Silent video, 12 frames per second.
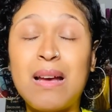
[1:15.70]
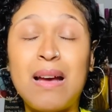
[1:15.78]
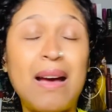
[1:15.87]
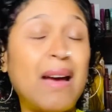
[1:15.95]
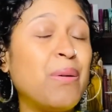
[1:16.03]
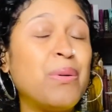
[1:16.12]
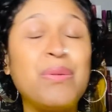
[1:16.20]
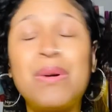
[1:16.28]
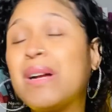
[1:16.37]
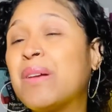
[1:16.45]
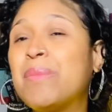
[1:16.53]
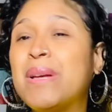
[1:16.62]
I would
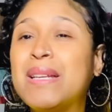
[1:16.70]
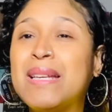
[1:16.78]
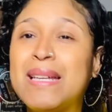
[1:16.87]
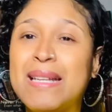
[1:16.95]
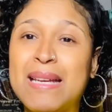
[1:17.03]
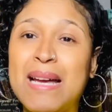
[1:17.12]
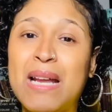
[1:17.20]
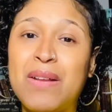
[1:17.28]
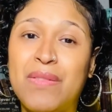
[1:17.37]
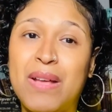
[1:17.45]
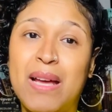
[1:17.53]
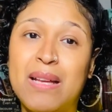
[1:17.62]
recommend getting out of
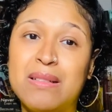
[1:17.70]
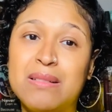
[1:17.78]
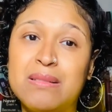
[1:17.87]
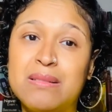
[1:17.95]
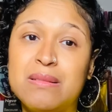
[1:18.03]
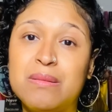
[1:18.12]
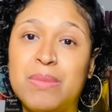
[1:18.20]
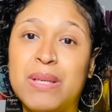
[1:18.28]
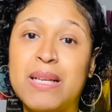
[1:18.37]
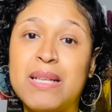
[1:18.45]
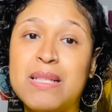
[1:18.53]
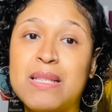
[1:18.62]
that,
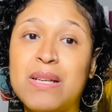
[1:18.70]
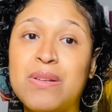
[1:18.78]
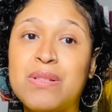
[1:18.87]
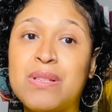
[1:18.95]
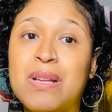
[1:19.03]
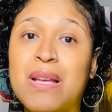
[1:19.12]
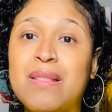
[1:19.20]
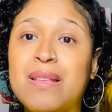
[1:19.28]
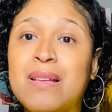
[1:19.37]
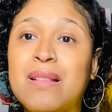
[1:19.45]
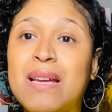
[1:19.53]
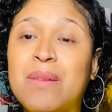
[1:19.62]
because there's
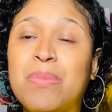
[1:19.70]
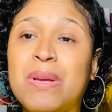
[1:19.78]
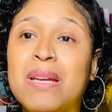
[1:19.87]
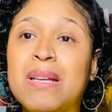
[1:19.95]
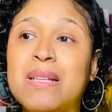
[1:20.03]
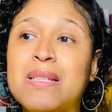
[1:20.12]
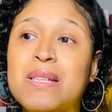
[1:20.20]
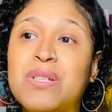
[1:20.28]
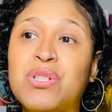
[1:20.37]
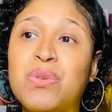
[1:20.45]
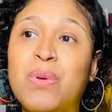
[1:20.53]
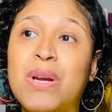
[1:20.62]
nothing like being in a
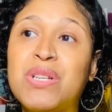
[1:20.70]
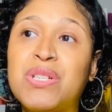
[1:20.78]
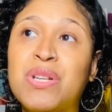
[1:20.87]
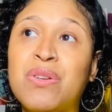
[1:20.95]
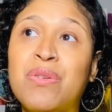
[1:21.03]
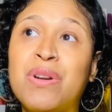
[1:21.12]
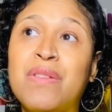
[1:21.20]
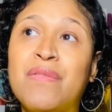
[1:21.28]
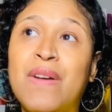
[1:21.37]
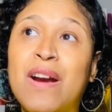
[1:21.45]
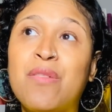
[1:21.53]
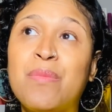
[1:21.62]
situation or an
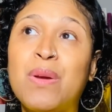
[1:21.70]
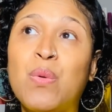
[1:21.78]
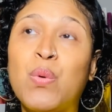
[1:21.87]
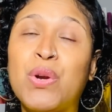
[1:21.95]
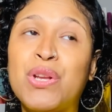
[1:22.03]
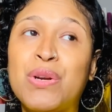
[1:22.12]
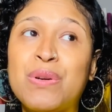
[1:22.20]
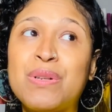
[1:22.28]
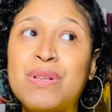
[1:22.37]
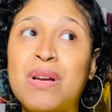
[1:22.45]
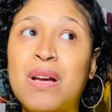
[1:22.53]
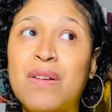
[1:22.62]
environment where you're
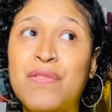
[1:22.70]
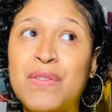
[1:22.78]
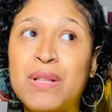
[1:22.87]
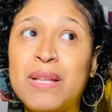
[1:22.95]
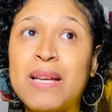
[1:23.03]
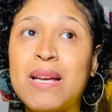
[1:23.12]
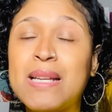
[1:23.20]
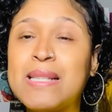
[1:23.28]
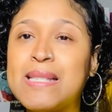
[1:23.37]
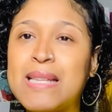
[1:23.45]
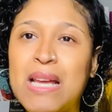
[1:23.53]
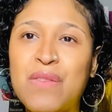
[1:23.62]
feeling
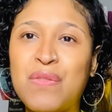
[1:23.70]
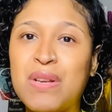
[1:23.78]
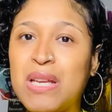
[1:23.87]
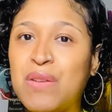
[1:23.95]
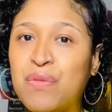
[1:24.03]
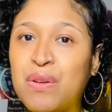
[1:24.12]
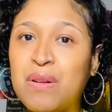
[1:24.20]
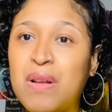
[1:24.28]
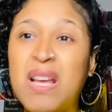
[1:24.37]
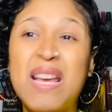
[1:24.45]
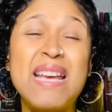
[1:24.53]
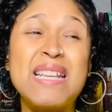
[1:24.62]
unsafe, and even
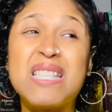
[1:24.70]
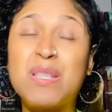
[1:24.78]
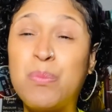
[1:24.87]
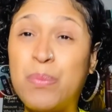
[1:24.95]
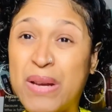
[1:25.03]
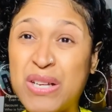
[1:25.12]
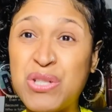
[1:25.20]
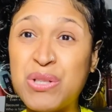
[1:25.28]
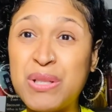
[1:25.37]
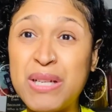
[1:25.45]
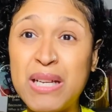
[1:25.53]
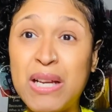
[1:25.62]

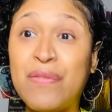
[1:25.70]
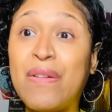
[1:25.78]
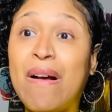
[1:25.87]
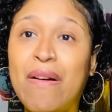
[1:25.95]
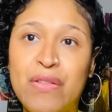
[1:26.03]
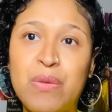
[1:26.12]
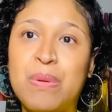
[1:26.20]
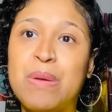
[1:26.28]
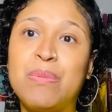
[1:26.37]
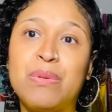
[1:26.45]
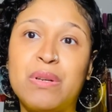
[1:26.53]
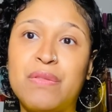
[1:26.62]
especially if other
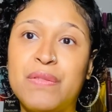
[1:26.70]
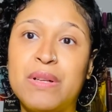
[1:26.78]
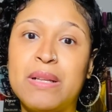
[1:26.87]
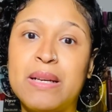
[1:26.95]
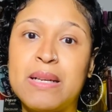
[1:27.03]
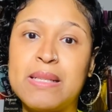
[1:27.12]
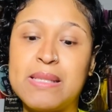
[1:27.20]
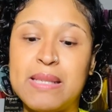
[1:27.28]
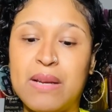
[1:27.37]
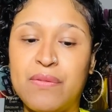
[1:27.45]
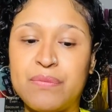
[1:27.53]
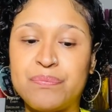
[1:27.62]
people are feeling
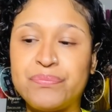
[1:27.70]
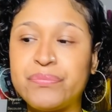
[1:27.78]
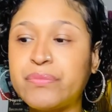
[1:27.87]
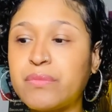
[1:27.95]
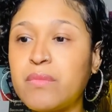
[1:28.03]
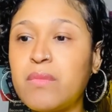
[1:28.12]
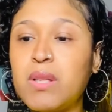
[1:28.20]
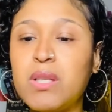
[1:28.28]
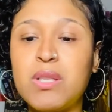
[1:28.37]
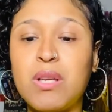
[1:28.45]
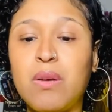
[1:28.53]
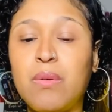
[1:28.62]
unsafe.
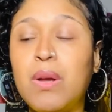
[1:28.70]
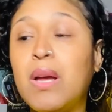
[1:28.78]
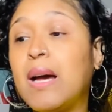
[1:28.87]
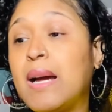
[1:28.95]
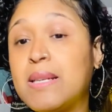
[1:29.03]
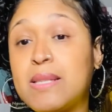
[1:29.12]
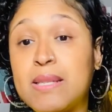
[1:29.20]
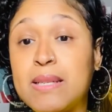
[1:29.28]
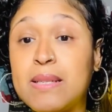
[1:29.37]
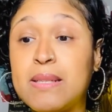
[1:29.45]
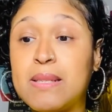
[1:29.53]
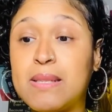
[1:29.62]
So I just
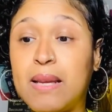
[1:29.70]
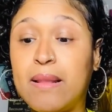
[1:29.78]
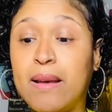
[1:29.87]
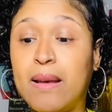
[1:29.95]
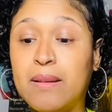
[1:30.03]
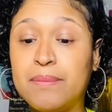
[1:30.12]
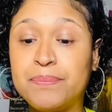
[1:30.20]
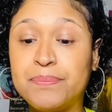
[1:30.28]
needed to say that.